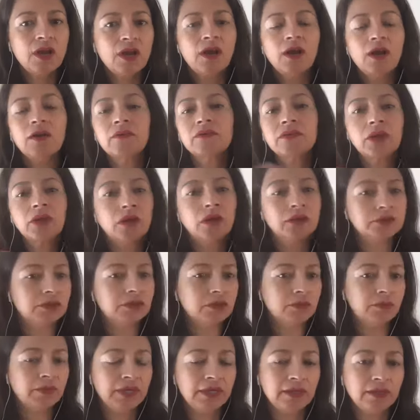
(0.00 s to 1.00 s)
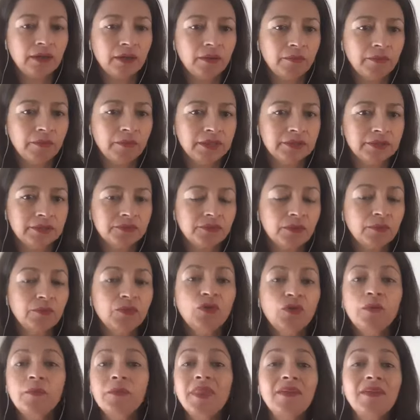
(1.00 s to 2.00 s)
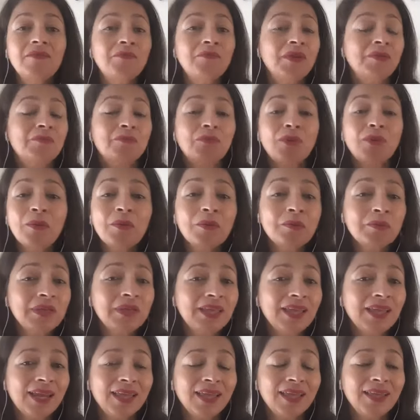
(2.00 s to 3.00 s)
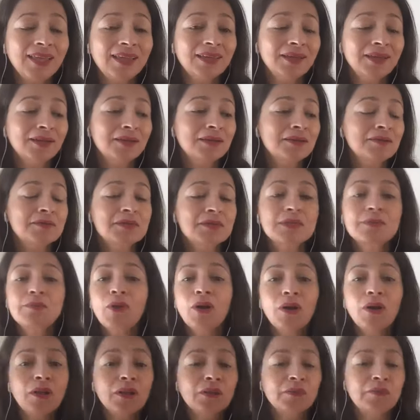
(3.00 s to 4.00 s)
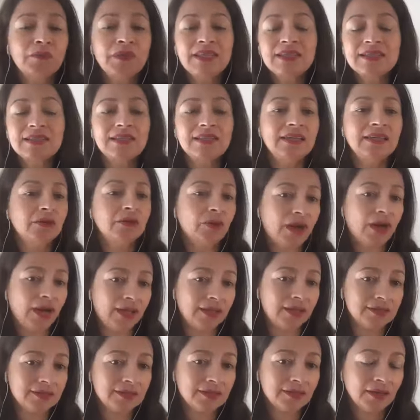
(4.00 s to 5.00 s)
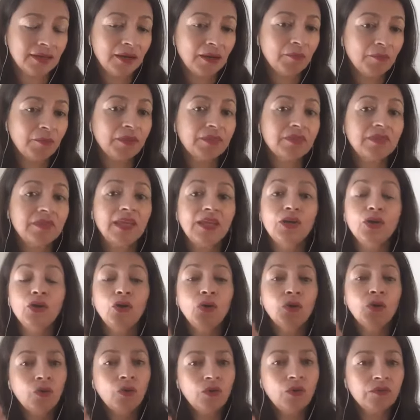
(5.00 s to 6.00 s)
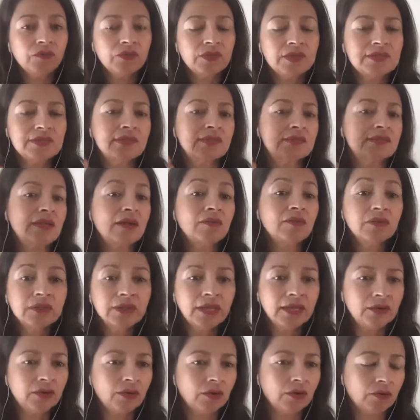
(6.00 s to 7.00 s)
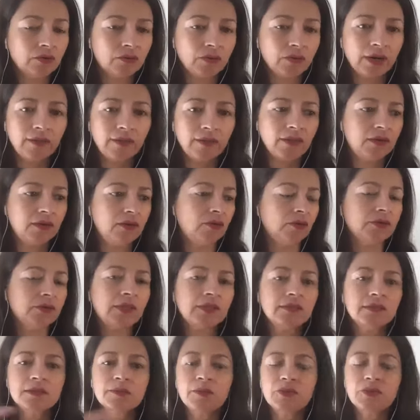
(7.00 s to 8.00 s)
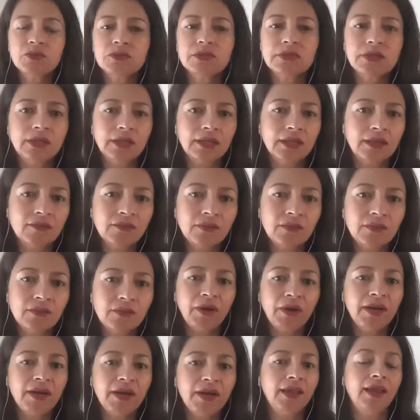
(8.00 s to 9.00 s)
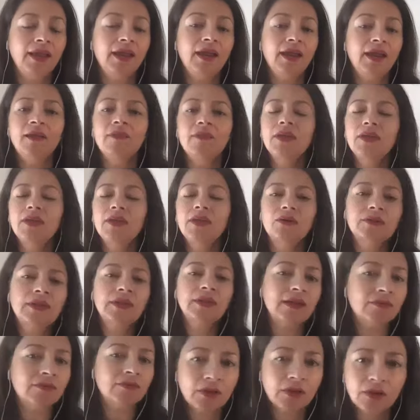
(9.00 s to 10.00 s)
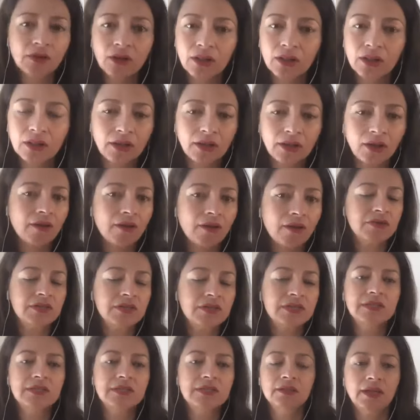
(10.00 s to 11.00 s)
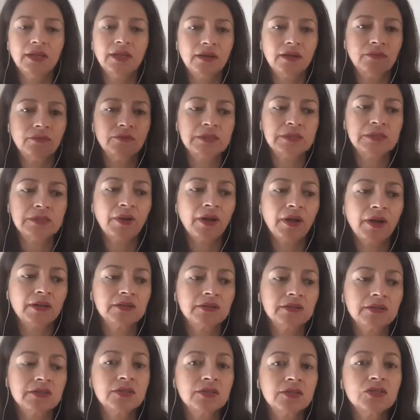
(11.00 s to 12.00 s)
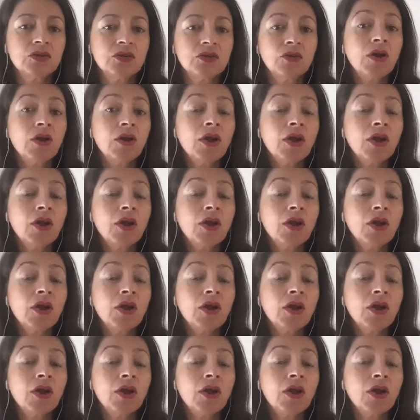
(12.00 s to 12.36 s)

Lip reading: of long-term incumbents from whom they've been probably getting small, measly grants. But they know, this is the devil they know, right? They know that this person's going to give them money. They know that if they call the office, they'll get a response. And so